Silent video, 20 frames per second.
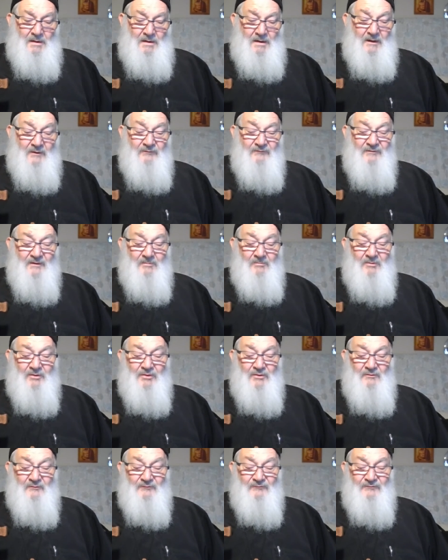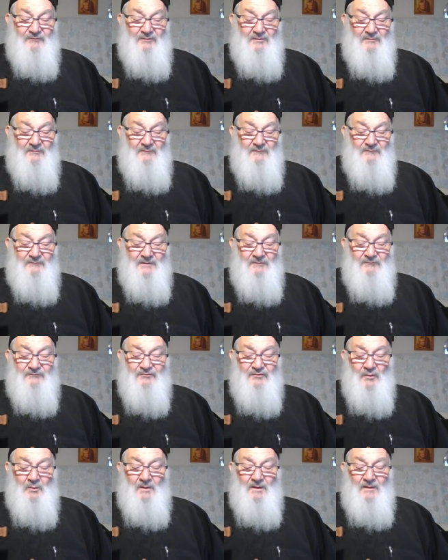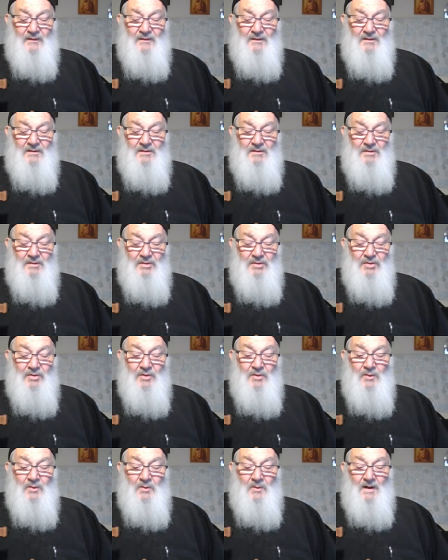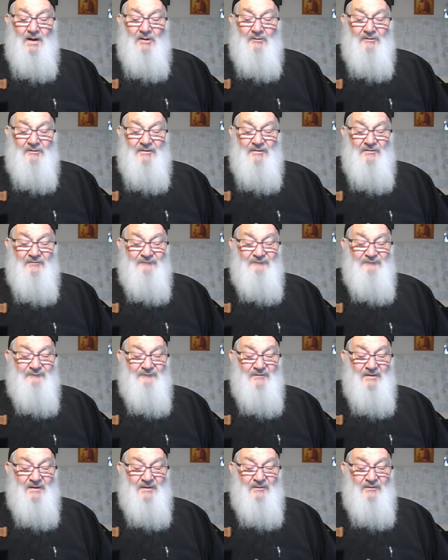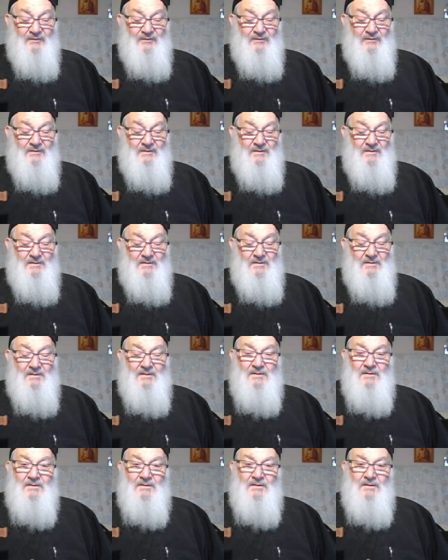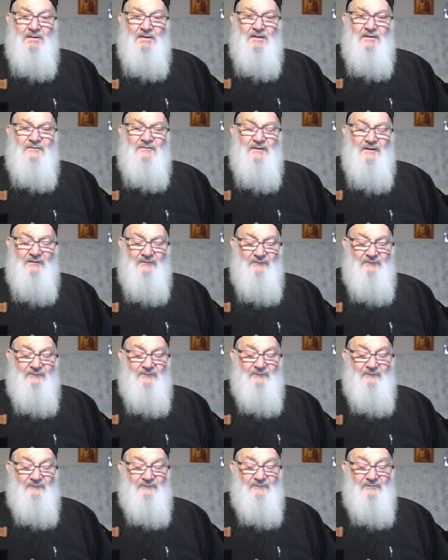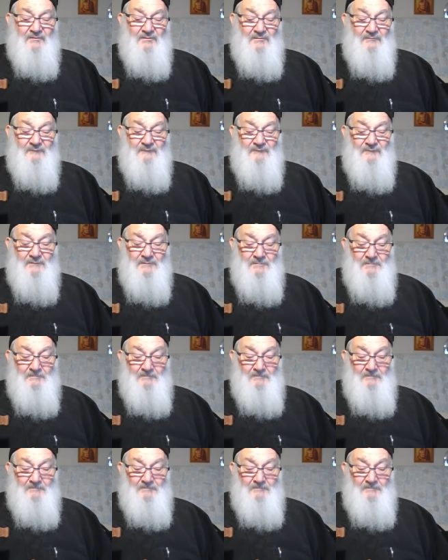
Examine yourselves as to whether you are in the faith. Test yourselves.